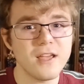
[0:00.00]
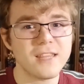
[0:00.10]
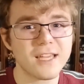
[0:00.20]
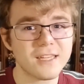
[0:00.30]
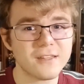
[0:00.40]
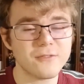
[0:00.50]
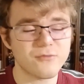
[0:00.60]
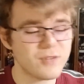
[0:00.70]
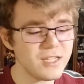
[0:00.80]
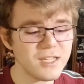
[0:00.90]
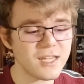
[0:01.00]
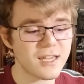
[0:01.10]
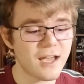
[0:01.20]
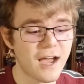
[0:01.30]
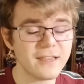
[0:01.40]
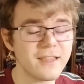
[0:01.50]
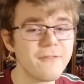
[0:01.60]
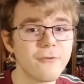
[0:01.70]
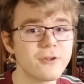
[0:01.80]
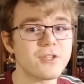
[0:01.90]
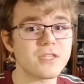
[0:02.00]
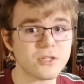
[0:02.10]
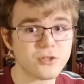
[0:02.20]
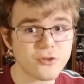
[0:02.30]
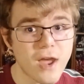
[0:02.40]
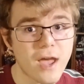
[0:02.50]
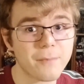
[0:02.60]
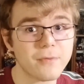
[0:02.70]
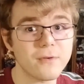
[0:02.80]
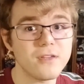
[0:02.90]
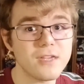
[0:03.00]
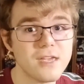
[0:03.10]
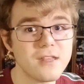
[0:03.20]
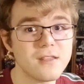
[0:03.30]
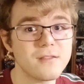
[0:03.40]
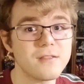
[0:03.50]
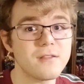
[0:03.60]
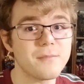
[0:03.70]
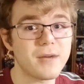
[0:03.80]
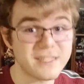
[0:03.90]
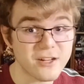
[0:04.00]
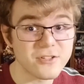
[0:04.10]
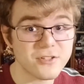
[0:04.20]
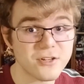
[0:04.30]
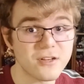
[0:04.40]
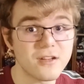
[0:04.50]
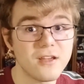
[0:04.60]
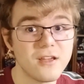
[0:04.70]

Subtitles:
that really I leveraged as a trap in my dungeon